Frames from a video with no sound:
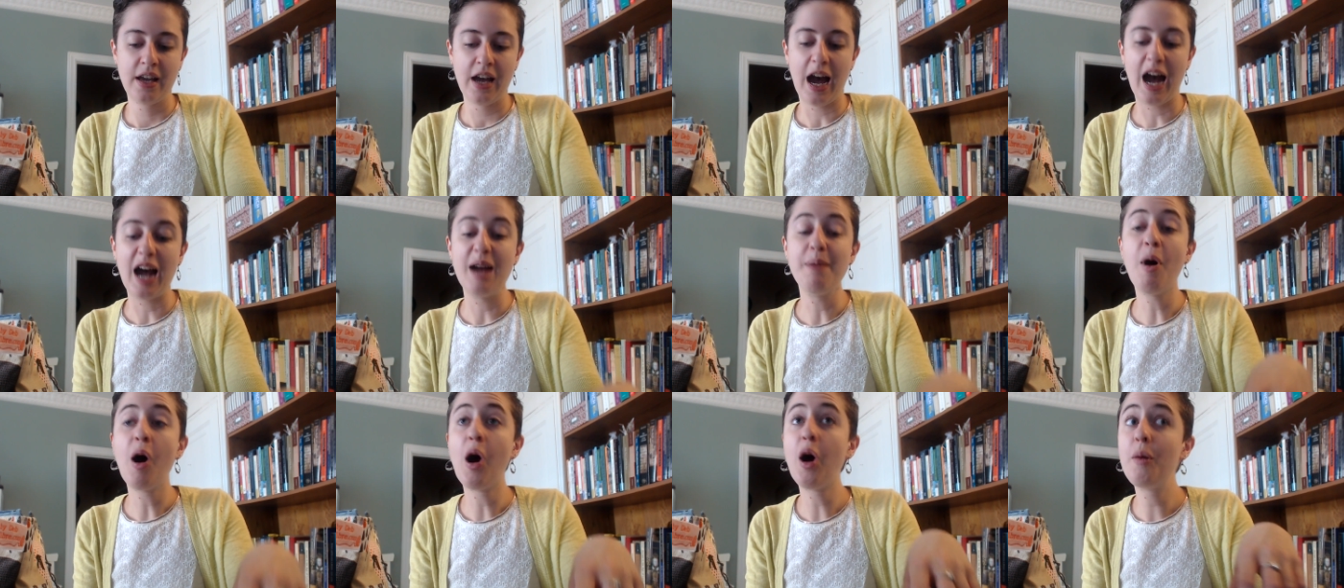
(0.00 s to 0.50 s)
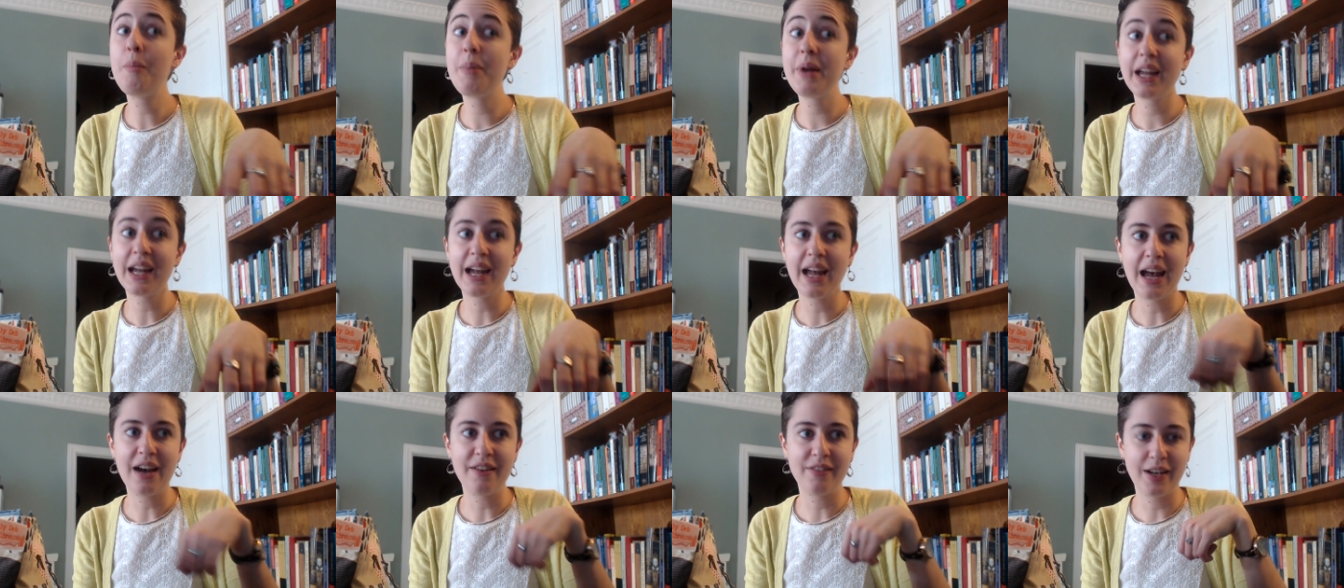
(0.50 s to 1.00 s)
I'm hoping I
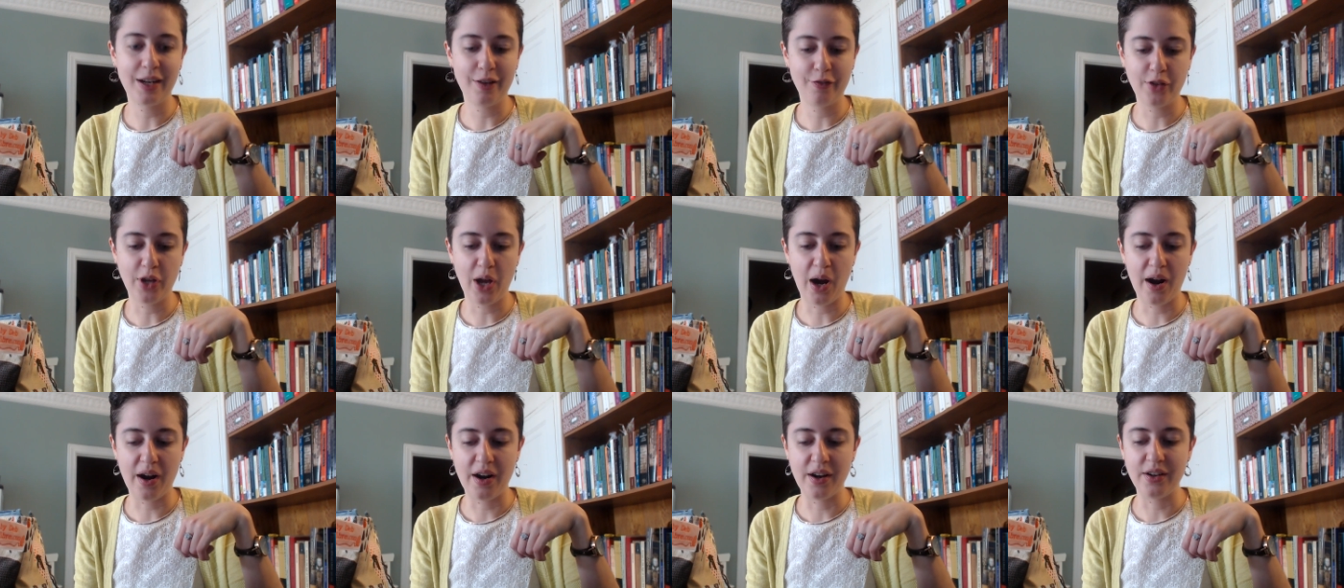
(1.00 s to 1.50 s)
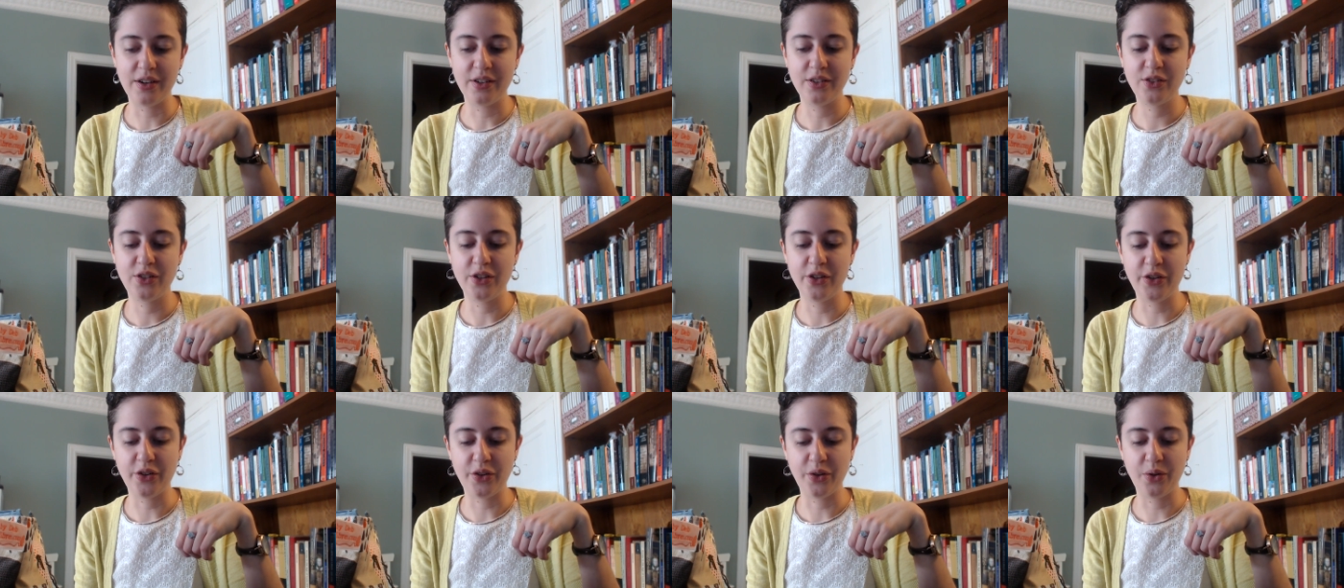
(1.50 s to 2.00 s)
have enough yarn
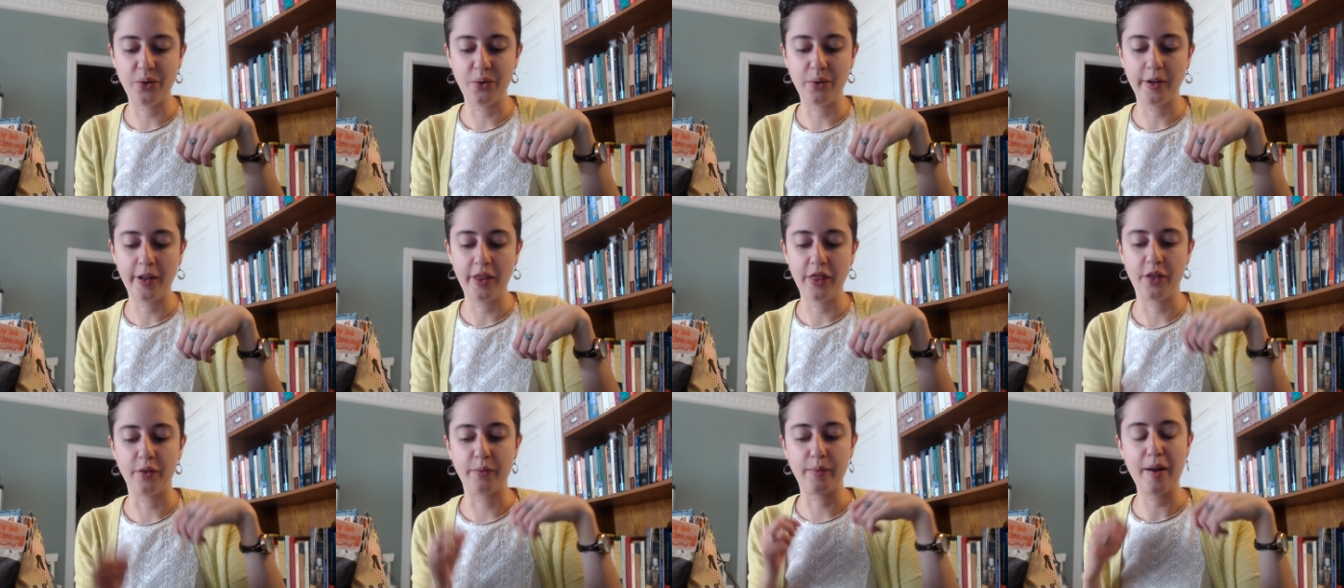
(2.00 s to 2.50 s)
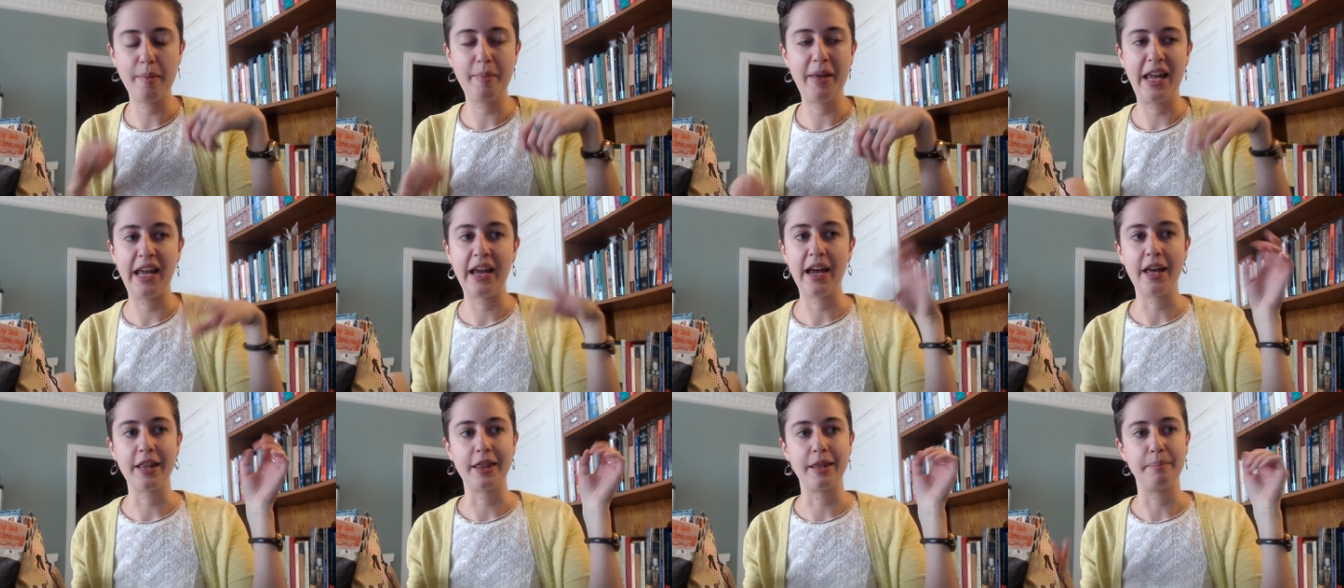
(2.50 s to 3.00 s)
to do the
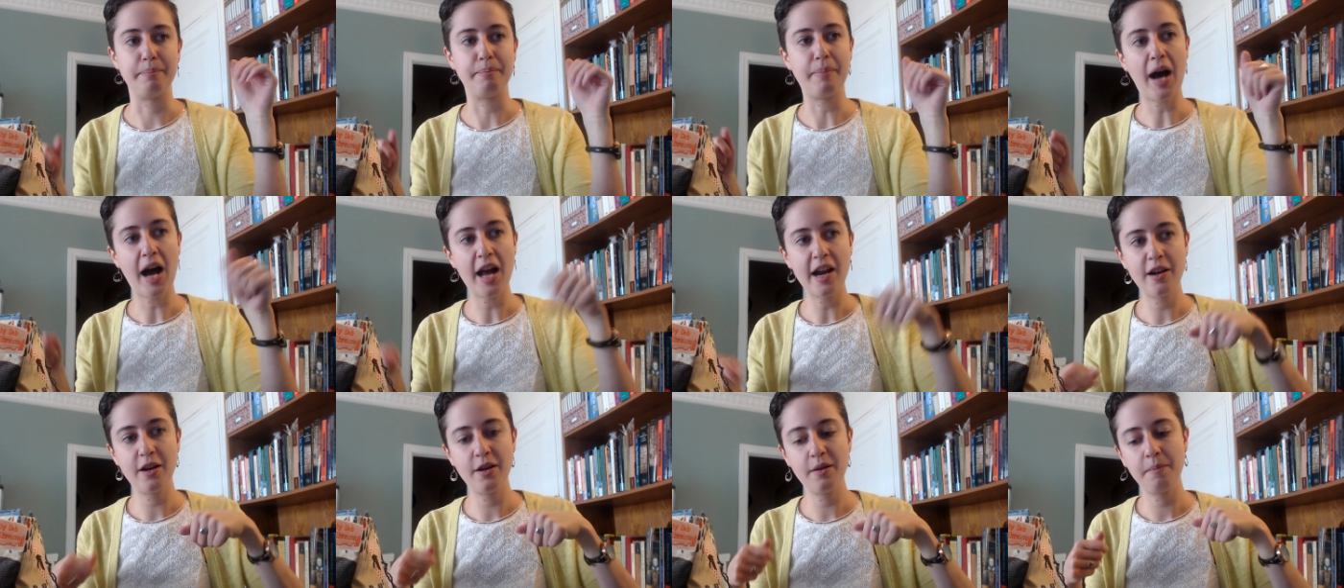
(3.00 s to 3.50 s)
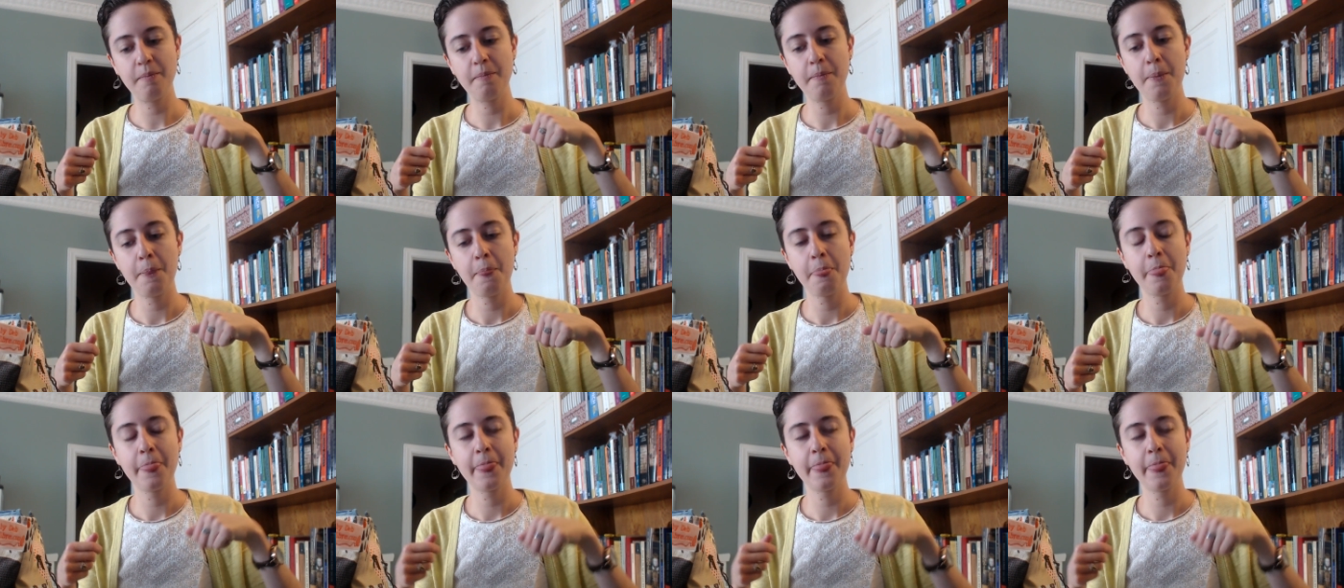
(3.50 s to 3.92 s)
ribbing at the bottom,